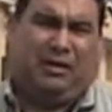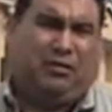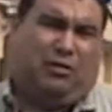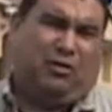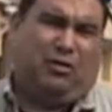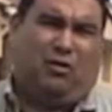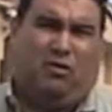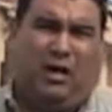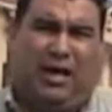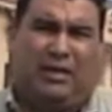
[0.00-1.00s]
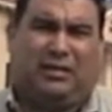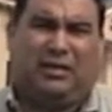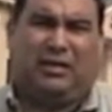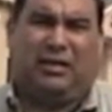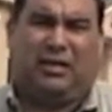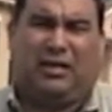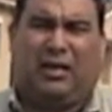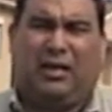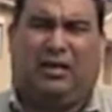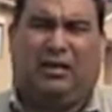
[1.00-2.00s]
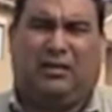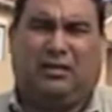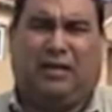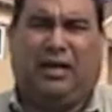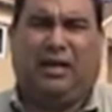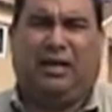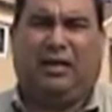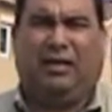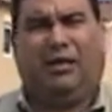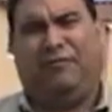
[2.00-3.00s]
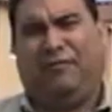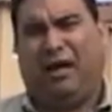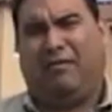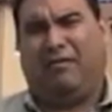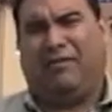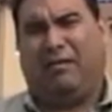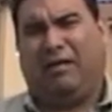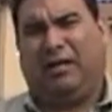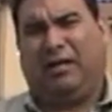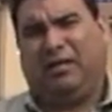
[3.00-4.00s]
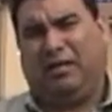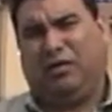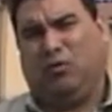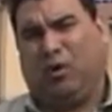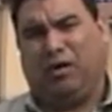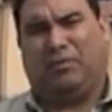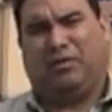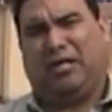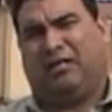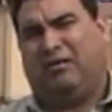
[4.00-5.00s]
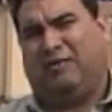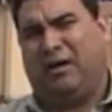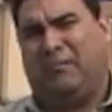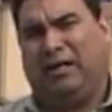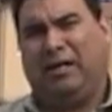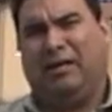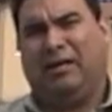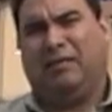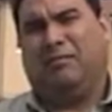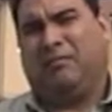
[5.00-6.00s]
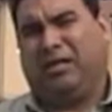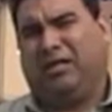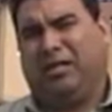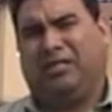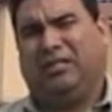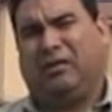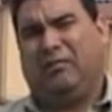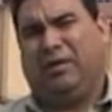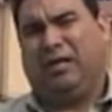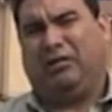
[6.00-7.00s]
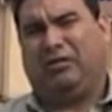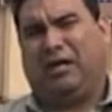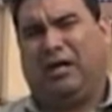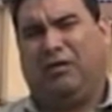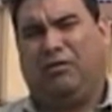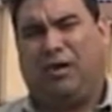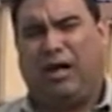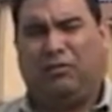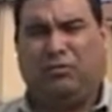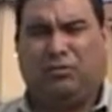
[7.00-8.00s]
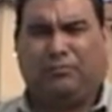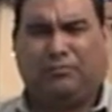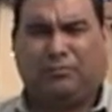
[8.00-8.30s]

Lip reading: You don't know who has keys, and if you have a family, you want to protect your family by changing the combination on your house.